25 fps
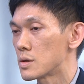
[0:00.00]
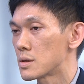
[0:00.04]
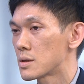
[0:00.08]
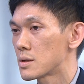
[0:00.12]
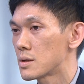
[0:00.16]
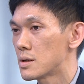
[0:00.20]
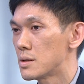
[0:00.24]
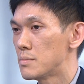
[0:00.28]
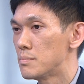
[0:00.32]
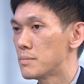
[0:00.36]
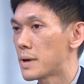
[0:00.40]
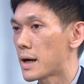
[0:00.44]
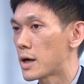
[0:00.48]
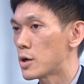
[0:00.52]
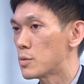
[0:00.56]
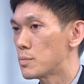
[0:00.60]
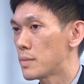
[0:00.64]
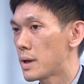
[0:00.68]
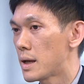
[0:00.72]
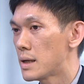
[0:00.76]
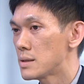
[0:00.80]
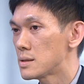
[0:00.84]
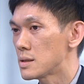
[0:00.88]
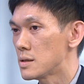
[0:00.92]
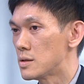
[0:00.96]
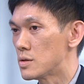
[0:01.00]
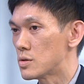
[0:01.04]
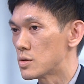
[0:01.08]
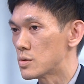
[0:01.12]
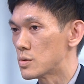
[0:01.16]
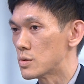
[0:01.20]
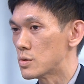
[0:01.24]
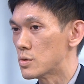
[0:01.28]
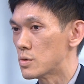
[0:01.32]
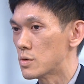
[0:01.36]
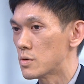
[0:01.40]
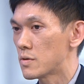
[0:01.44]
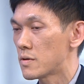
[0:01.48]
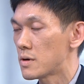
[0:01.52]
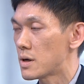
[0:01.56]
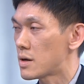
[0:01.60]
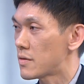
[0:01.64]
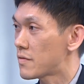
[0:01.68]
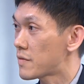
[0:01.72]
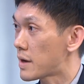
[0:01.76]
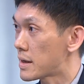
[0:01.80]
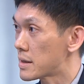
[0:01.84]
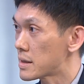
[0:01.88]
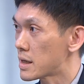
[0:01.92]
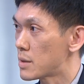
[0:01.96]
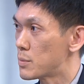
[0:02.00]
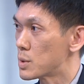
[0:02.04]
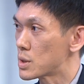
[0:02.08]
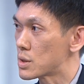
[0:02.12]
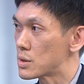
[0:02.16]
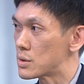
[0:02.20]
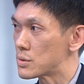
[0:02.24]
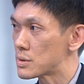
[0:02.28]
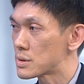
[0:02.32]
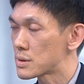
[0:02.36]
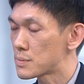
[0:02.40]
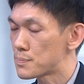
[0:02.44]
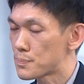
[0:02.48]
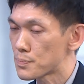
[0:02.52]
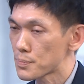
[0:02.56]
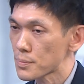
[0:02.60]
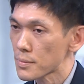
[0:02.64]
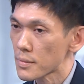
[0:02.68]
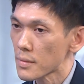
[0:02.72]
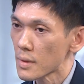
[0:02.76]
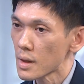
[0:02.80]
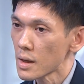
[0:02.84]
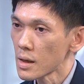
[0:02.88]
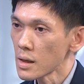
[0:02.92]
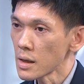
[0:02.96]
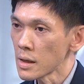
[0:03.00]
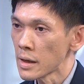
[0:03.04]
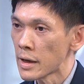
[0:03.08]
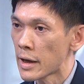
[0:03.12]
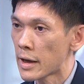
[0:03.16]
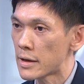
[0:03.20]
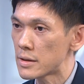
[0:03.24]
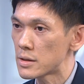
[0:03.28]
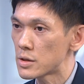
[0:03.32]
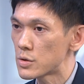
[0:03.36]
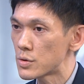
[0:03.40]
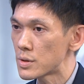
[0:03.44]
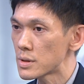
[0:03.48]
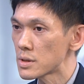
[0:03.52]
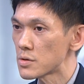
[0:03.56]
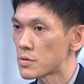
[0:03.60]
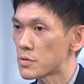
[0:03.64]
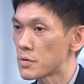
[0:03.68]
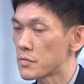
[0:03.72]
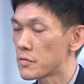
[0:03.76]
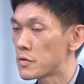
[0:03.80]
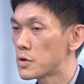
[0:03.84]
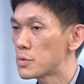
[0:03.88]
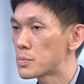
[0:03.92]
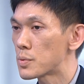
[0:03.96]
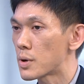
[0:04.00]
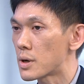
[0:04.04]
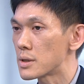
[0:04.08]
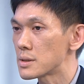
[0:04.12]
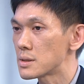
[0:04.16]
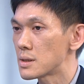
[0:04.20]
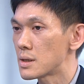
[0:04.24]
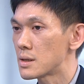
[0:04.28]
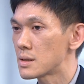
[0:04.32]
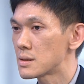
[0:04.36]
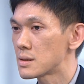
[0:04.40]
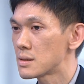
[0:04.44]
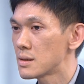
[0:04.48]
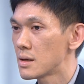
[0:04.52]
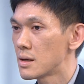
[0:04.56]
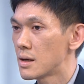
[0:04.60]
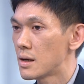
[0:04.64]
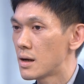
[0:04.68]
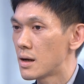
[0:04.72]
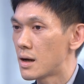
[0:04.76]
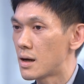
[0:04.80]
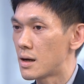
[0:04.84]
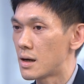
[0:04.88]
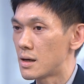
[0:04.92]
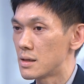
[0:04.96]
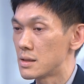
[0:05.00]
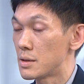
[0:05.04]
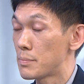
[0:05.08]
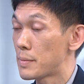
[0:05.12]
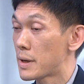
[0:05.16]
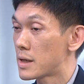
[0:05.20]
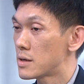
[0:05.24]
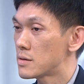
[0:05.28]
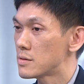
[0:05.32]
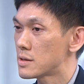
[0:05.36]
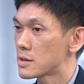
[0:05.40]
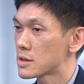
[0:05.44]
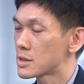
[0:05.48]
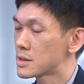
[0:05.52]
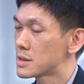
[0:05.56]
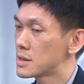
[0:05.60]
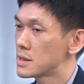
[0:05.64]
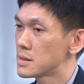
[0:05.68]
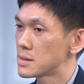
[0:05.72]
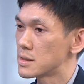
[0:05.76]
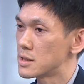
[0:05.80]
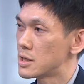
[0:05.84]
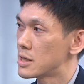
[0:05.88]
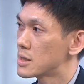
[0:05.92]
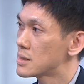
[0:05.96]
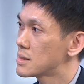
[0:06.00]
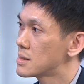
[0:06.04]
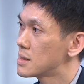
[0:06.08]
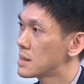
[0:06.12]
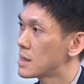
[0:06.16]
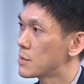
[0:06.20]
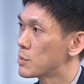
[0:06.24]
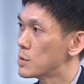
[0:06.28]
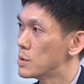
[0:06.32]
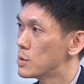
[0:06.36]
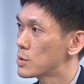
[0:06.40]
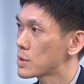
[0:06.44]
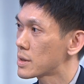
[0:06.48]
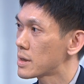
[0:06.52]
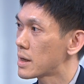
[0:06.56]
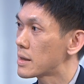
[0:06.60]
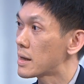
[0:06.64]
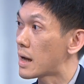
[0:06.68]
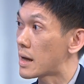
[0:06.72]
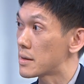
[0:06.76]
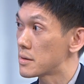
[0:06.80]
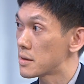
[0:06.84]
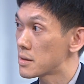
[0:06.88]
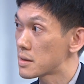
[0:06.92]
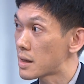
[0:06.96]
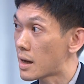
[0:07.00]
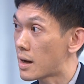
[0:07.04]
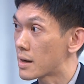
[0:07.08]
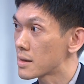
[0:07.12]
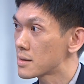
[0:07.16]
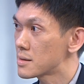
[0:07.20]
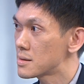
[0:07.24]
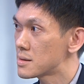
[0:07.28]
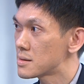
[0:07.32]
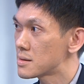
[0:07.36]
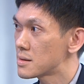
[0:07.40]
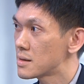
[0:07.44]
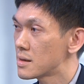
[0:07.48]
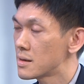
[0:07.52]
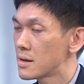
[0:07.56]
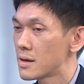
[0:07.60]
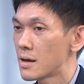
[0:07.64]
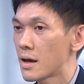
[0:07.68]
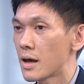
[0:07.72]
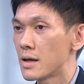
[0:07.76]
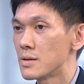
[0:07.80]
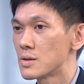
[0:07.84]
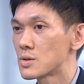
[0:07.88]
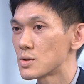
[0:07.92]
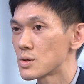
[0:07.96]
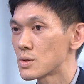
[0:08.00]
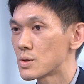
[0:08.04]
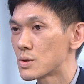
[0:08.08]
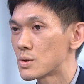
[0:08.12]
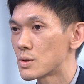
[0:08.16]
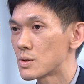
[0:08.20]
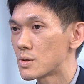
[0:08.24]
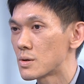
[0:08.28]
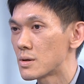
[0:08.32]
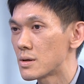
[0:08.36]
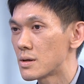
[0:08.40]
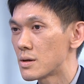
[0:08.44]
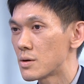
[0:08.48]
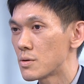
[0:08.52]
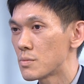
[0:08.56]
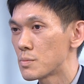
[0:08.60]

to turn biomass into fine chemicals. Mm. And during the review process, uh, the panel actually suggested that we look at other targets. And so